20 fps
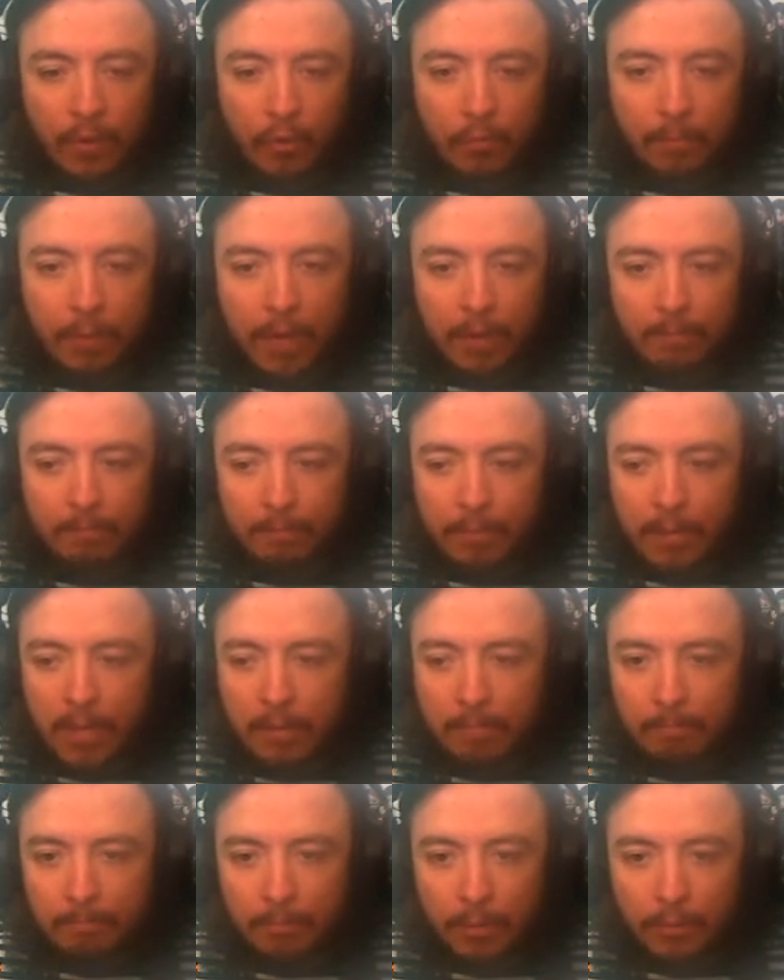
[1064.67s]
Robot
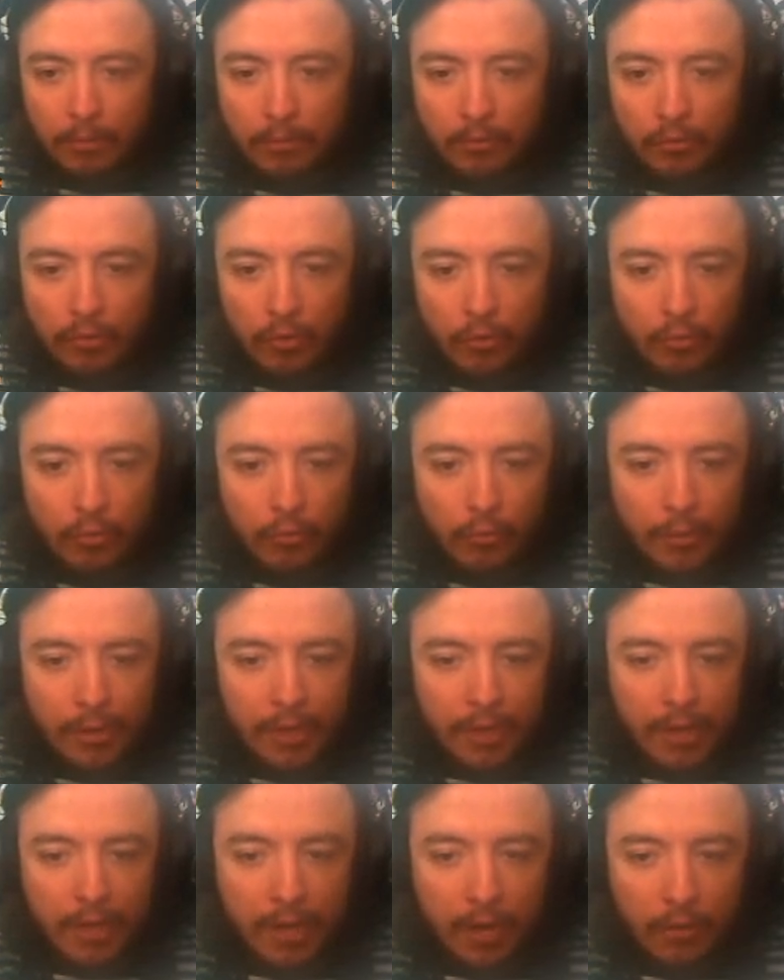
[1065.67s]
people
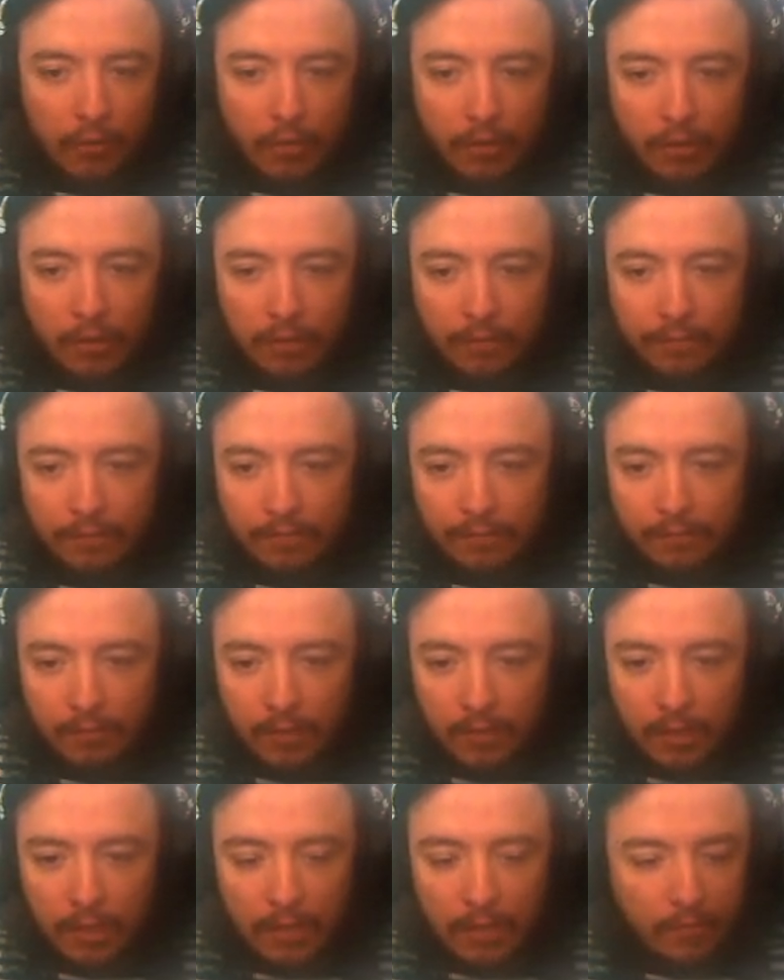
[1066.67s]
doing
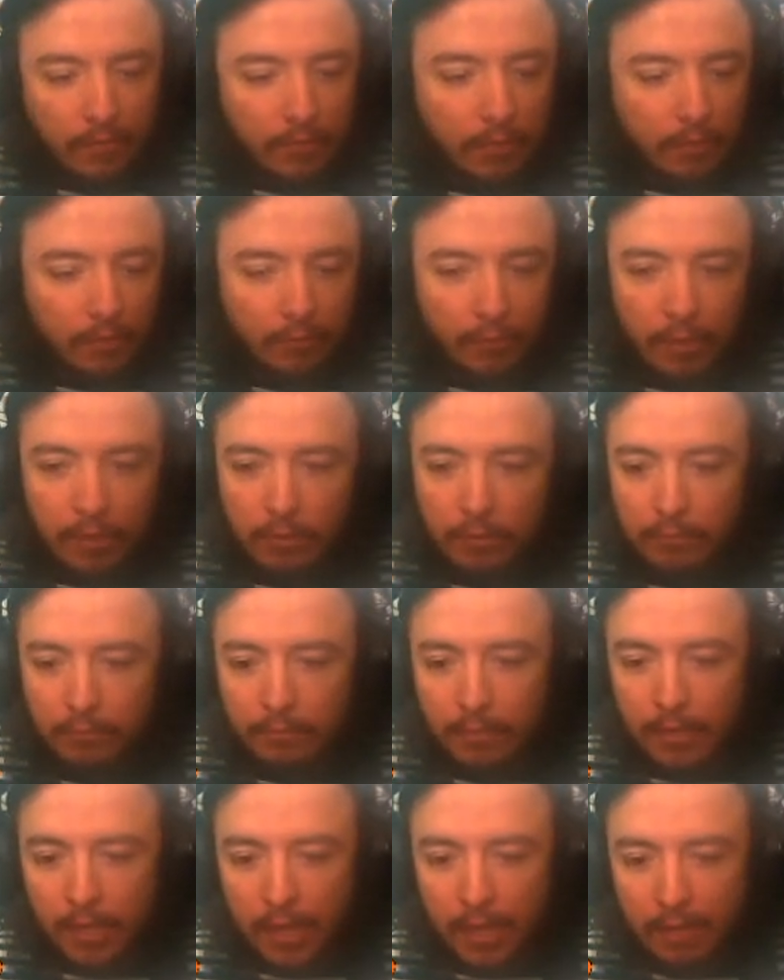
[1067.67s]
haircuts, even though they
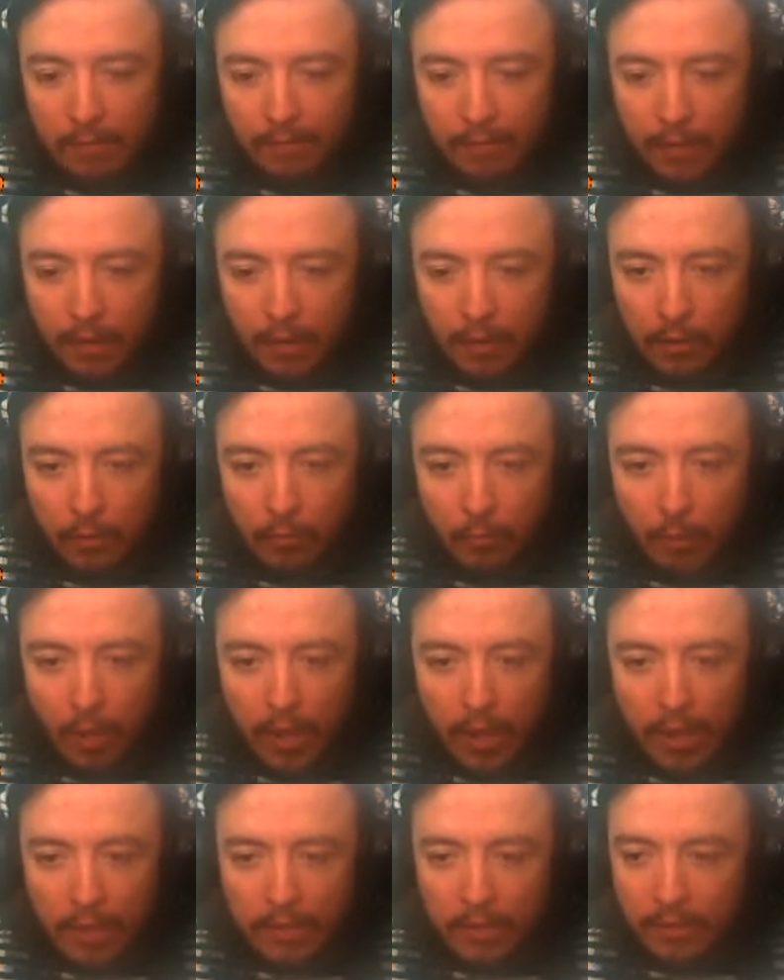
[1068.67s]
don't have hair.
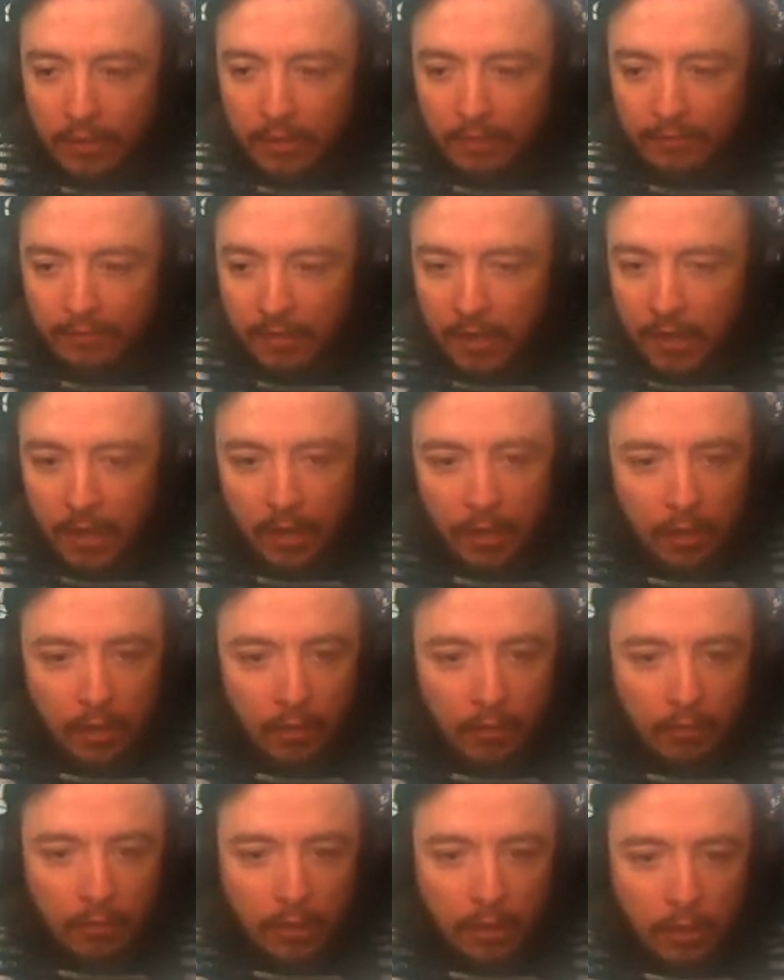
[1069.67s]
Why did I say
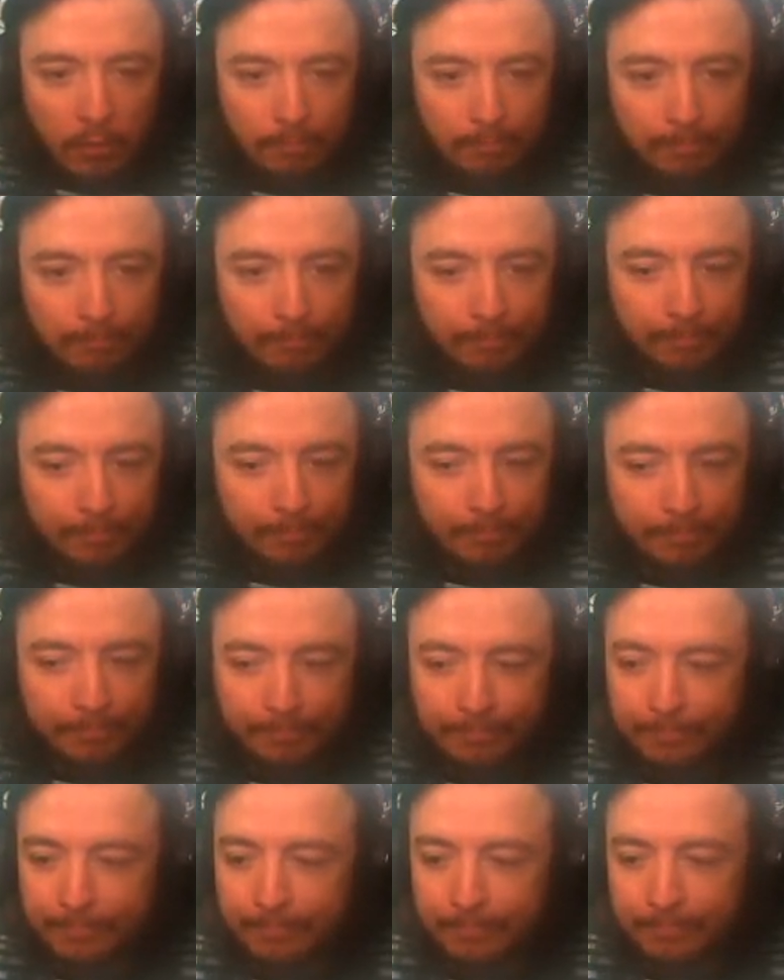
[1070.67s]
haircut?
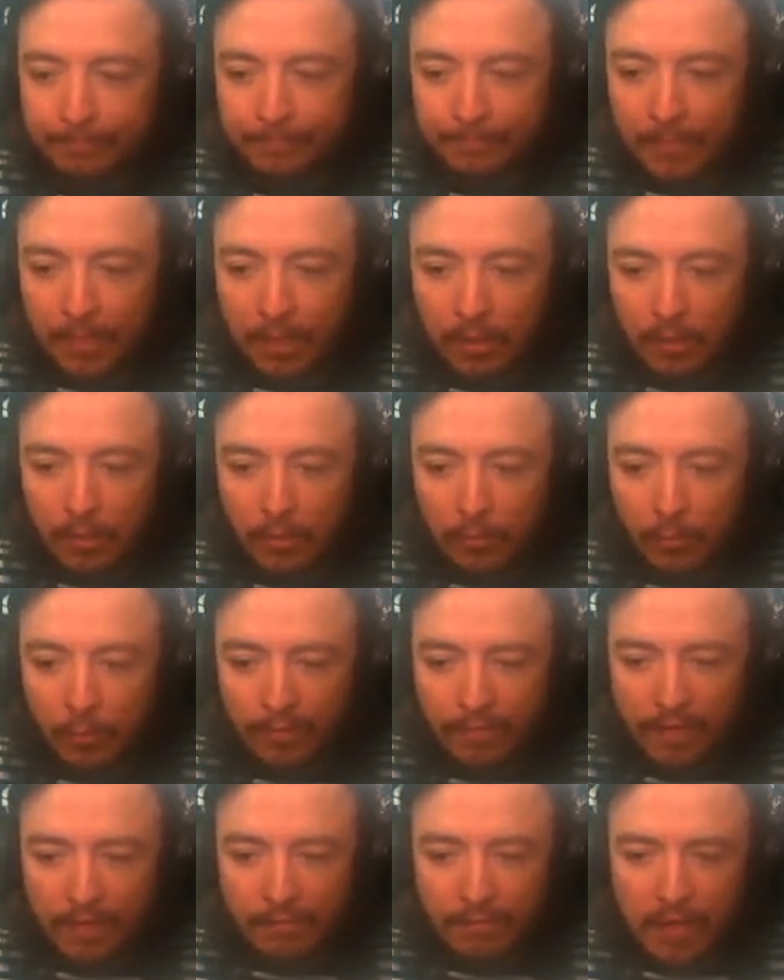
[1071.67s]

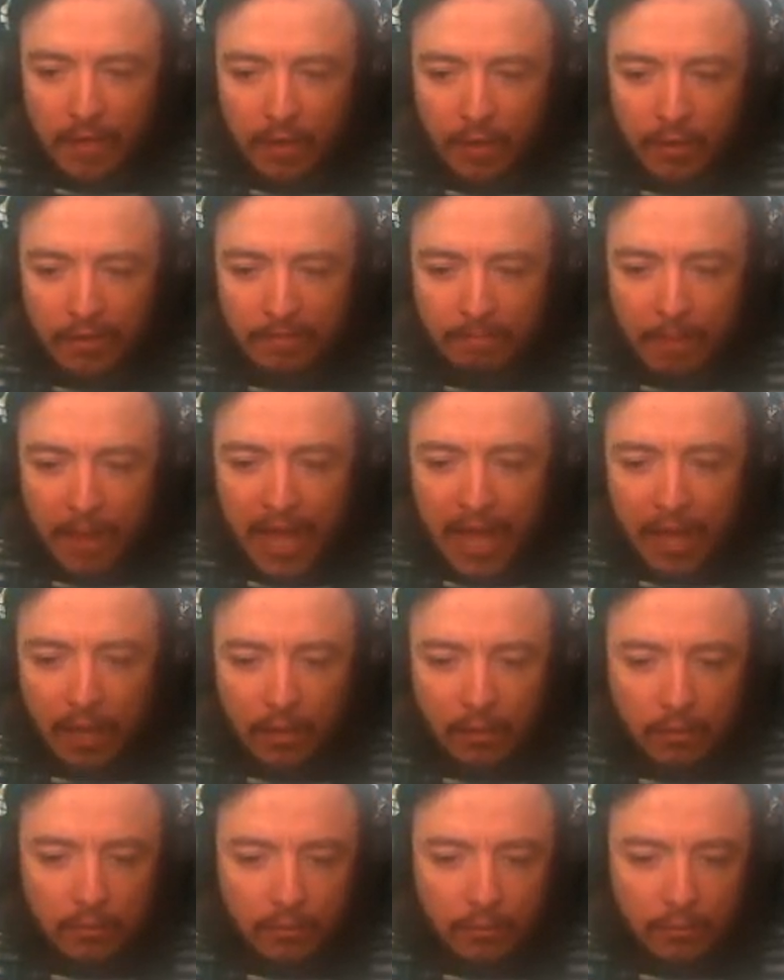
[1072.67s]
What's that thing on his
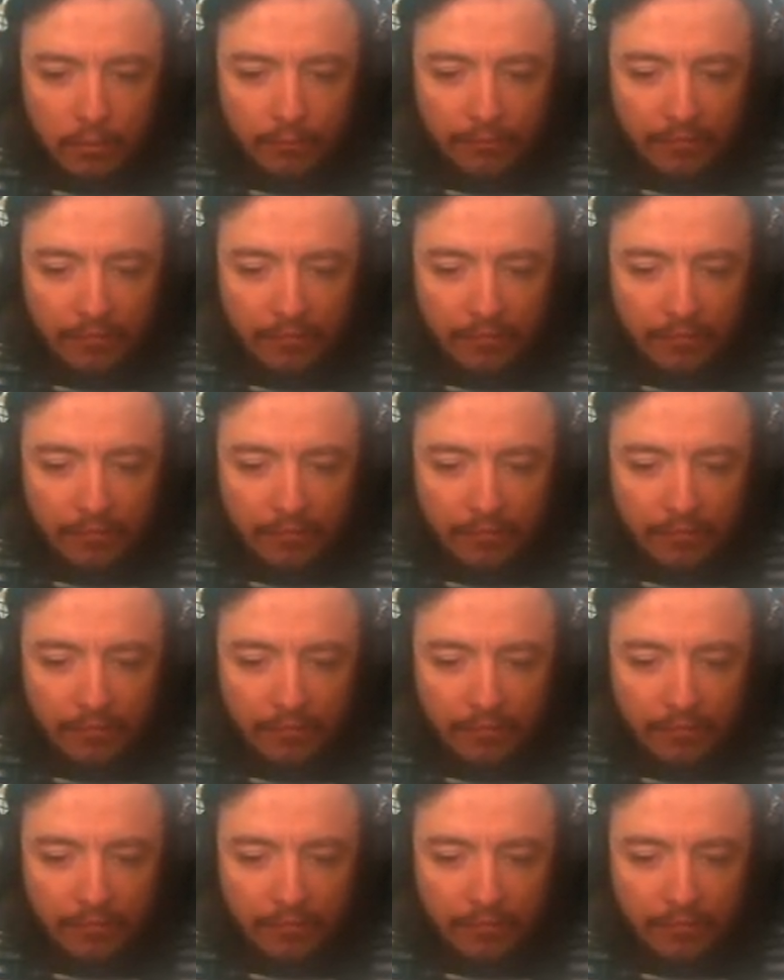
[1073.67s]
back?